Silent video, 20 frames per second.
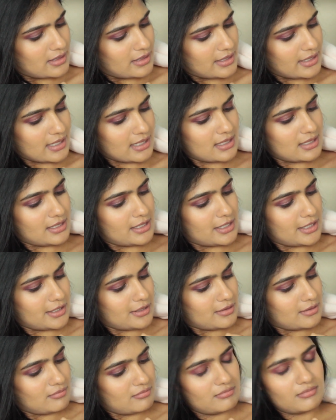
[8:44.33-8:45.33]

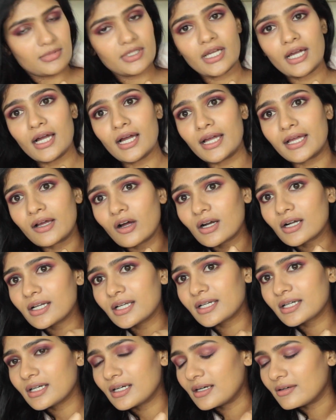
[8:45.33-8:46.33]
I got
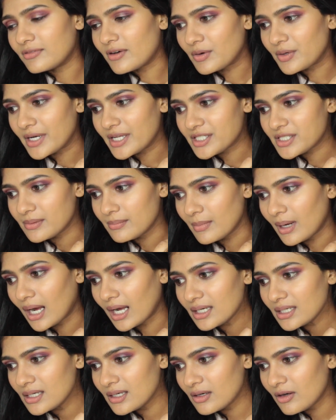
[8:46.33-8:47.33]
like a foundation
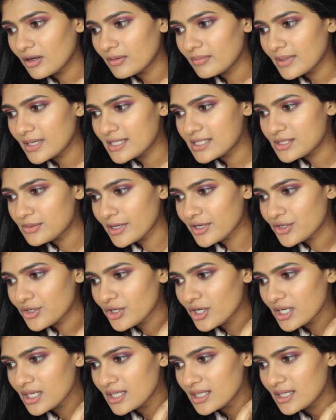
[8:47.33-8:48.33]
mark on my
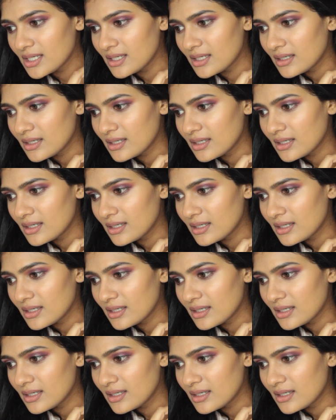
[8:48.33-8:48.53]
sweatshirt.